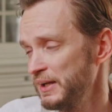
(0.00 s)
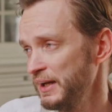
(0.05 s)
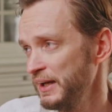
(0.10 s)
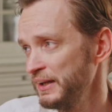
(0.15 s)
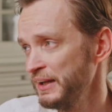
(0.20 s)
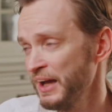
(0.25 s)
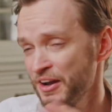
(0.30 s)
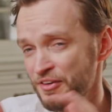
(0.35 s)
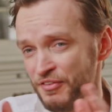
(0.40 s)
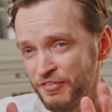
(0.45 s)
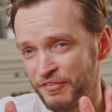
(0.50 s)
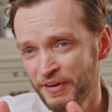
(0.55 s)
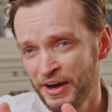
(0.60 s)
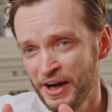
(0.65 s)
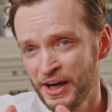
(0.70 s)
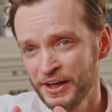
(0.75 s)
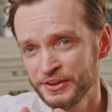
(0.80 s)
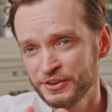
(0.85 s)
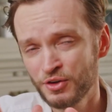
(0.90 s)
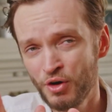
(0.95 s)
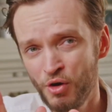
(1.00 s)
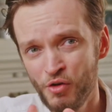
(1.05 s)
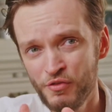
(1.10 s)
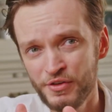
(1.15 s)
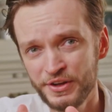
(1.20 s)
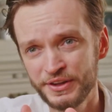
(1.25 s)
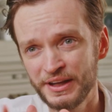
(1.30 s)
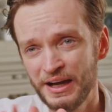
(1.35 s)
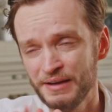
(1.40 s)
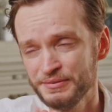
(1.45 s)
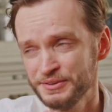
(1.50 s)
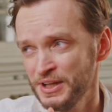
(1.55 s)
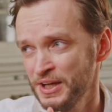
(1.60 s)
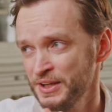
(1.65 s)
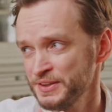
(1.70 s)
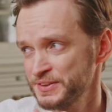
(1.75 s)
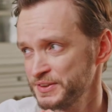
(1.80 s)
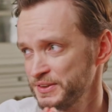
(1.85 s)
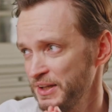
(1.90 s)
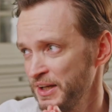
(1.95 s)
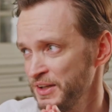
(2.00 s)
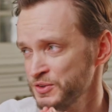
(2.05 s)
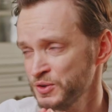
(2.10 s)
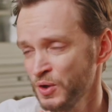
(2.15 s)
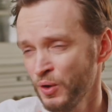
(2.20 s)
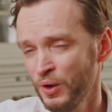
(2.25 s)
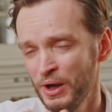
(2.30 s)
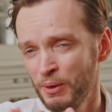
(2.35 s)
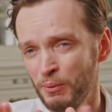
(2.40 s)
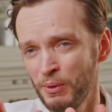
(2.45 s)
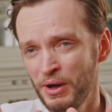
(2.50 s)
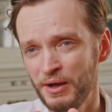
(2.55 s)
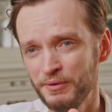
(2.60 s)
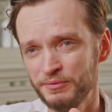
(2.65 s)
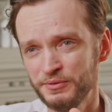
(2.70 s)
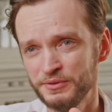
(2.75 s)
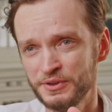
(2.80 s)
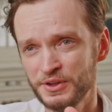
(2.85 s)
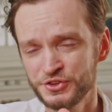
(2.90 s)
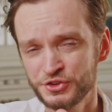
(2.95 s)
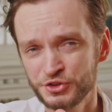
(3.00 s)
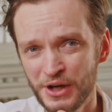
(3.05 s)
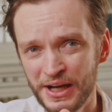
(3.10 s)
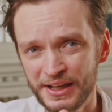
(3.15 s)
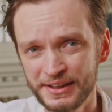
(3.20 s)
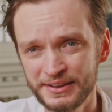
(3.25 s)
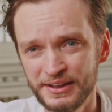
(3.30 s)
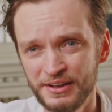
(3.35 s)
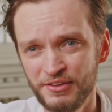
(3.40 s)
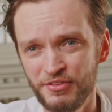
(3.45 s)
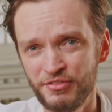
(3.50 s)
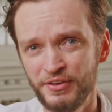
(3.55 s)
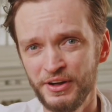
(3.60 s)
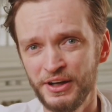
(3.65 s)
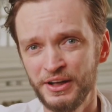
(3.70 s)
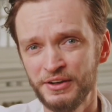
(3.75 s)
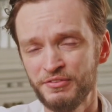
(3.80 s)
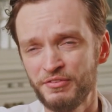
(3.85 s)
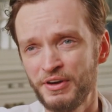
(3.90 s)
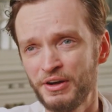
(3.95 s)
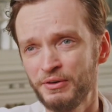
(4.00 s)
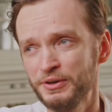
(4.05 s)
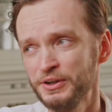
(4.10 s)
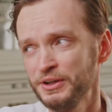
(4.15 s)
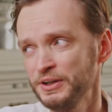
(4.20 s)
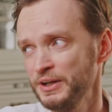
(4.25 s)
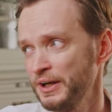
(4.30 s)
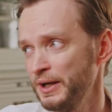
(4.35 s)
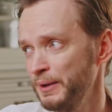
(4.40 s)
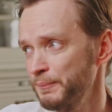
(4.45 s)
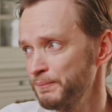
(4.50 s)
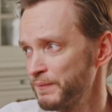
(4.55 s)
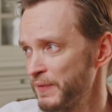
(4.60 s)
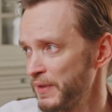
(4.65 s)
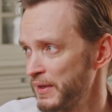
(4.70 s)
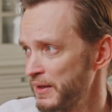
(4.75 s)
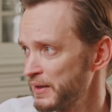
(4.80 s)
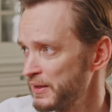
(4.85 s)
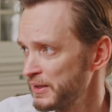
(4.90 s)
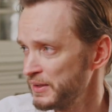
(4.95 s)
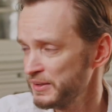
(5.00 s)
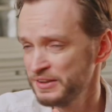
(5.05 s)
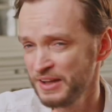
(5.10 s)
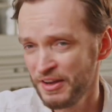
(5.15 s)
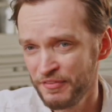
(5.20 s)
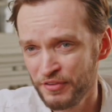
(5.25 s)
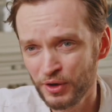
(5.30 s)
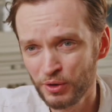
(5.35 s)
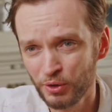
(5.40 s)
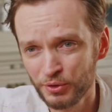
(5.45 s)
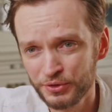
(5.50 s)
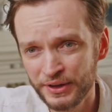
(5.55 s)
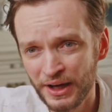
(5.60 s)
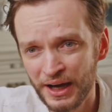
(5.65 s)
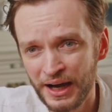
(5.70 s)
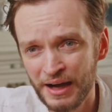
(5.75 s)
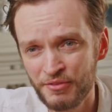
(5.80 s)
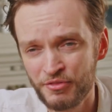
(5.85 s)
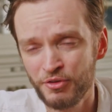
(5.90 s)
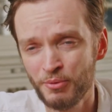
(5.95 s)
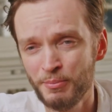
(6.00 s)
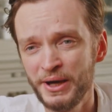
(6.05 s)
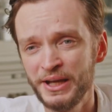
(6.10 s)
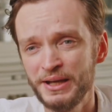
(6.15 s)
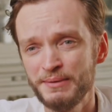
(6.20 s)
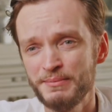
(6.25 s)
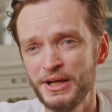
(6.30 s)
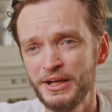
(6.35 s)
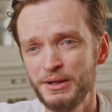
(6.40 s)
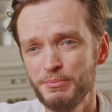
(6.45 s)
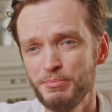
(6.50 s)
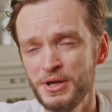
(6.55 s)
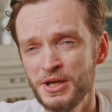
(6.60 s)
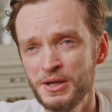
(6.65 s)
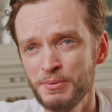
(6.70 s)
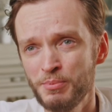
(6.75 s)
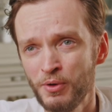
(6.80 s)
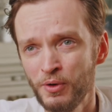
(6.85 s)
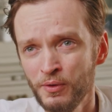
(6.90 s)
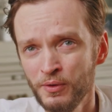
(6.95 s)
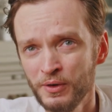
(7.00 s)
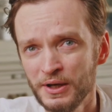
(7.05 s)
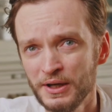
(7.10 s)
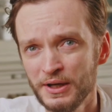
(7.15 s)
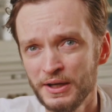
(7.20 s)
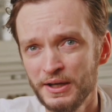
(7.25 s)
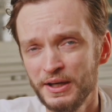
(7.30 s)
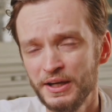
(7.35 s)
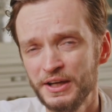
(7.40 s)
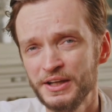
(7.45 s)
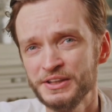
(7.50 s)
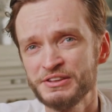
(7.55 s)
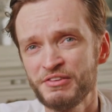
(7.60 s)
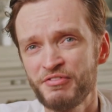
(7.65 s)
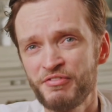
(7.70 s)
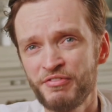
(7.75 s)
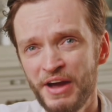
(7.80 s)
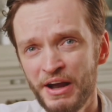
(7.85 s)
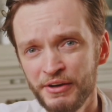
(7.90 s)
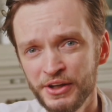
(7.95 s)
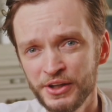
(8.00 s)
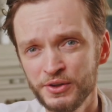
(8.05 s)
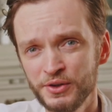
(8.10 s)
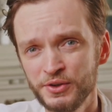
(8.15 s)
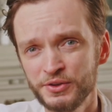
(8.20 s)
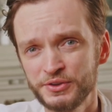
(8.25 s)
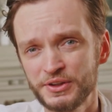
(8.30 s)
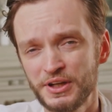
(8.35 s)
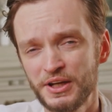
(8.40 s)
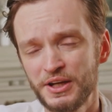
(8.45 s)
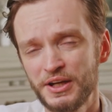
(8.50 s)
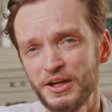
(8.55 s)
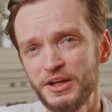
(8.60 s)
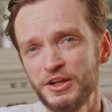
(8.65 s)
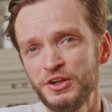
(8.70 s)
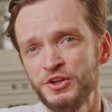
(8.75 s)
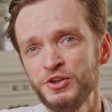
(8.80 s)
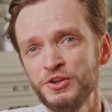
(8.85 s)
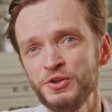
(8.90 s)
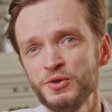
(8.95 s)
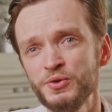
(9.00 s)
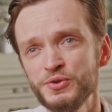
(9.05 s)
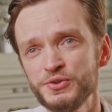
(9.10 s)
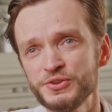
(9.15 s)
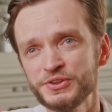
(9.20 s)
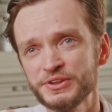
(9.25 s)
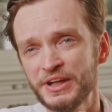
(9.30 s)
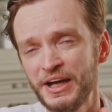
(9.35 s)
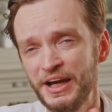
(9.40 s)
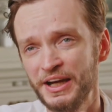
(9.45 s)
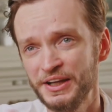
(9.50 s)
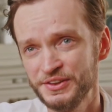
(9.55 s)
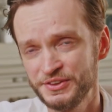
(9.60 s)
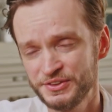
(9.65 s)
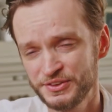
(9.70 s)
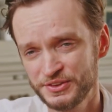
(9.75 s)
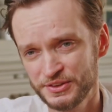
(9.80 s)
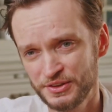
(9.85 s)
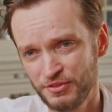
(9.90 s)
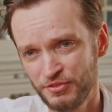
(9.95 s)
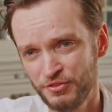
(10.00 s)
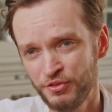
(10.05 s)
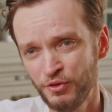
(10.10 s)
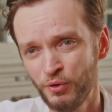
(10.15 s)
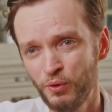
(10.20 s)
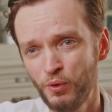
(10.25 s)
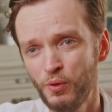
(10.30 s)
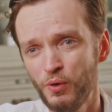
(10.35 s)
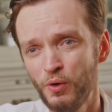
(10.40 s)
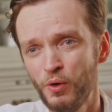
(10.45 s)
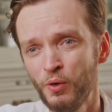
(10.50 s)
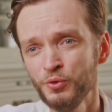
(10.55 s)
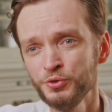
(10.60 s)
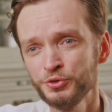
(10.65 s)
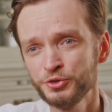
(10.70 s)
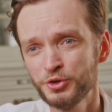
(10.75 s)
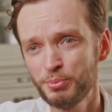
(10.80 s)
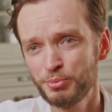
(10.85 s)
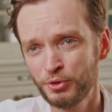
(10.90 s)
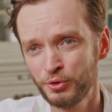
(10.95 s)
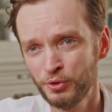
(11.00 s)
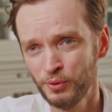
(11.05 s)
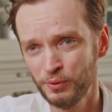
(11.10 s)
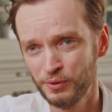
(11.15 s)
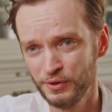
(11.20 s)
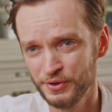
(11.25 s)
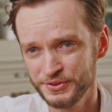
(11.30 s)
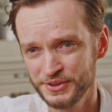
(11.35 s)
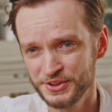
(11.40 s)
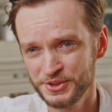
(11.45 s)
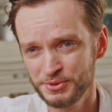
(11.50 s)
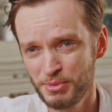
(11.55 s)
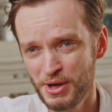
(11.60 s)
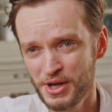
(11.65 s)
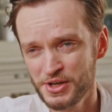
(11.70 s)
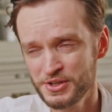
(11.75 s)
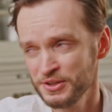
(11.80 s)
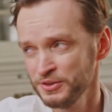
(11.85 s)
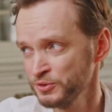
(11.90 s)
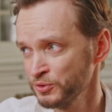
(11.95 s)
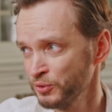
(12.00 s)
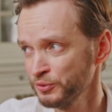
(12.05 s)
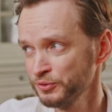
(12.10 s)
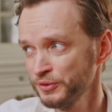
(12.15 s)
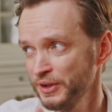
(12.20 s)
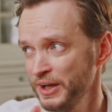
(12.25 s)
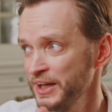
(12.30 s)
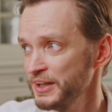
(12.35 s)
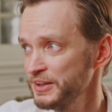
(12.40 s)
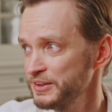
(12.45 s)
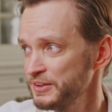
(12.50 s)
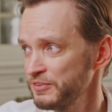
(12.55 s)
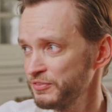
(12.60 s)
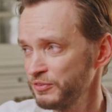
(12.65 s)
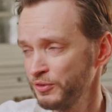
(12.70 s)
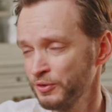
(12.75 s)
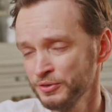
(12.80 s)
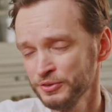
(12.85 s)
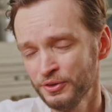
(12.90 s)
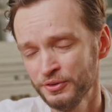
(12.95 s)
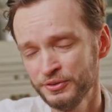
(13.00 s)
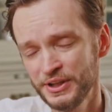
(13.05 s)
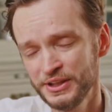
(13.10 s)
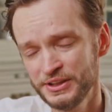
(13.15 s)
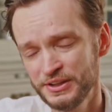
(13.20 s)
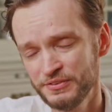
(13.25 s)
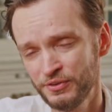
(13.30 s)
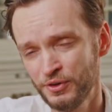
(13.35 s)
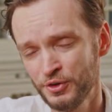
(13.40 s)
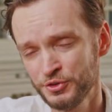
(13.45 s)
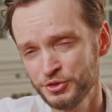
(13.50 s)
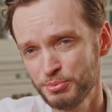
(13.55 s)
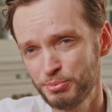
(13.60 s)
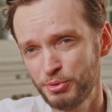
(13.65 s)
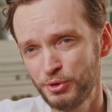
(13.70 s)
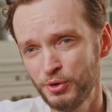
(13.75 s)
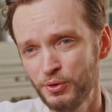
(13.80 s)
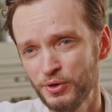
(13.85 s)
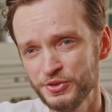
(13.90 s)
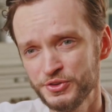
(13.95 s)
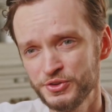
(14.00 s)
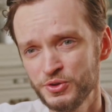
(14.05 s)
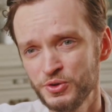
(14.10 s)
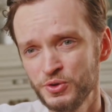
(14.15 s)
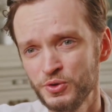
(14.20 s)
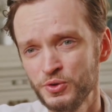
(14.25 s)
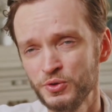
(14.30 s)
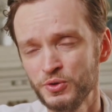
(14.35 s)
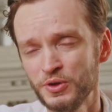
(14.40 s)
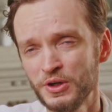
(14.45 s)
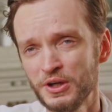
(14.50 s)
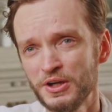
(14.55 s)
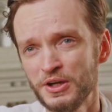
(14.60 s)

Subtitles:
And I find COVID times, as though it were destructive and very difficult time for many people, it's a very good use case for entrepreneurs, especially non-native entrepreneurs, to